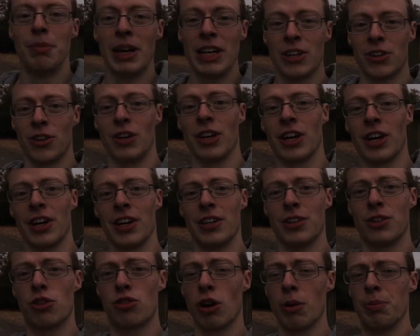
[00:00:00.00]
Make sure you
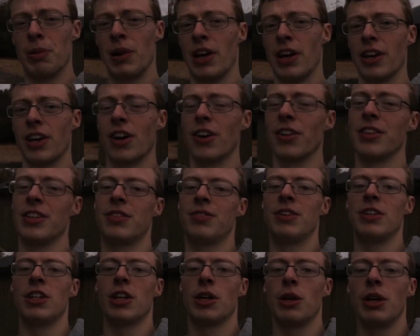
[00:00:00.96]
guys drop a like on this
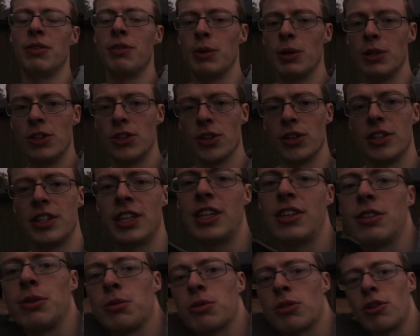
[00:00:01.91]
video if you enjoyed it,
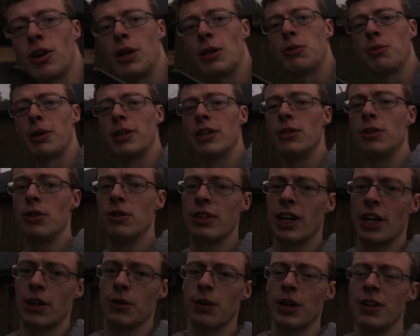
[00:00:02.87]
subscribe to my YouTube
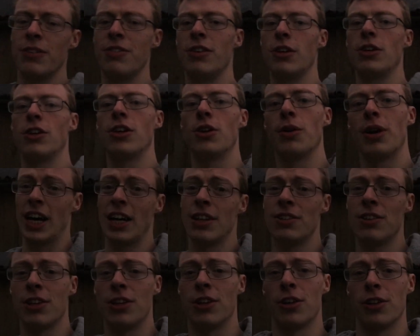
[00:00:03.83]
channel if you're new, and
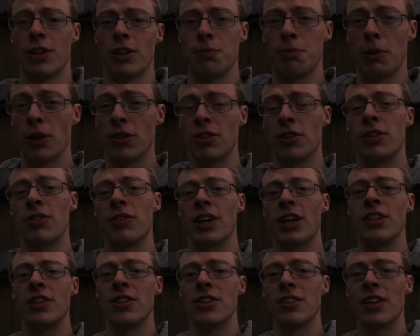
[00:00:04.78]
turn on those post
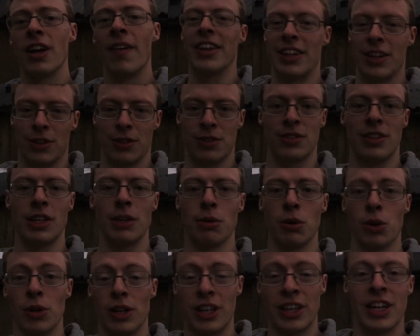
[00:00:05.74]
notifications, and then I'll see you
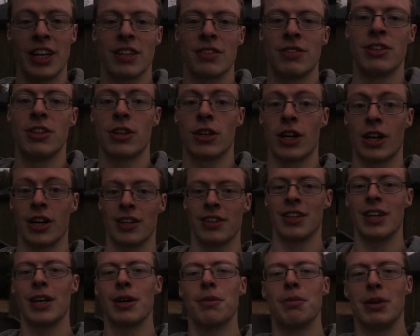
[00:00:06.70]
all in the next video, guys.
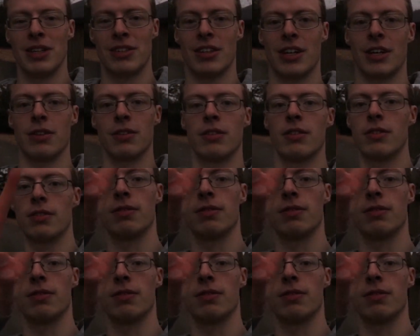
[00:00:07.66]
Peace out.